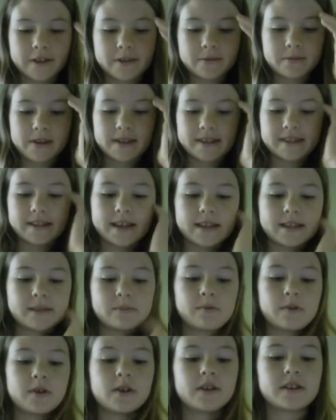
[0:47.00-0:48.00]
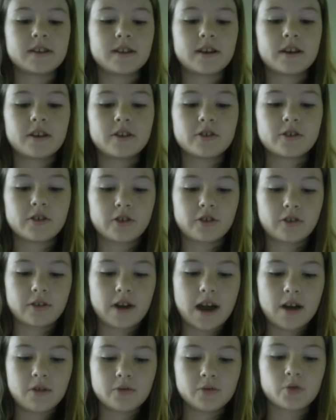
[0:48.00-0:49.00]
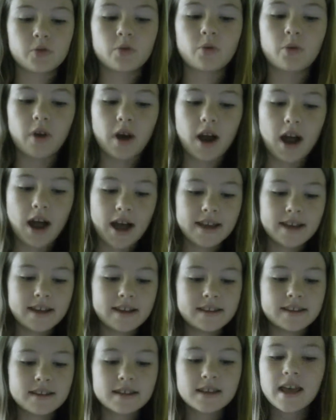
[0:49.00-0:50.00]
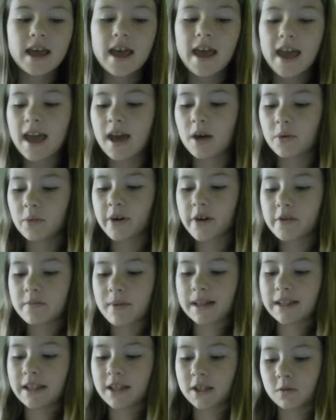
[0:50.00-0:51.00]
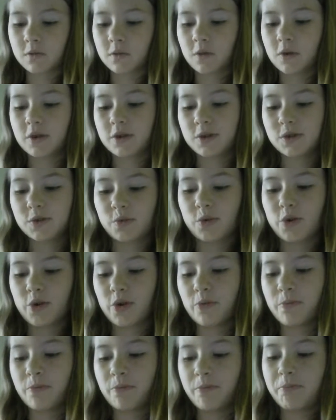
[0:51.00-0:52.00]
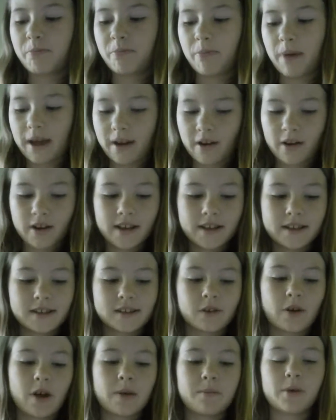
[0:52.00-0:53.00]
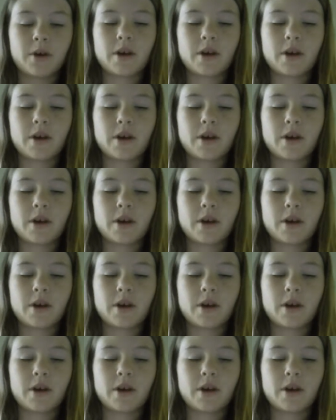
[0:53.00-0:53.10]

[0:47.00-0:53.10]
this one it says put under grounds or hide. And one of my list words were bury, so I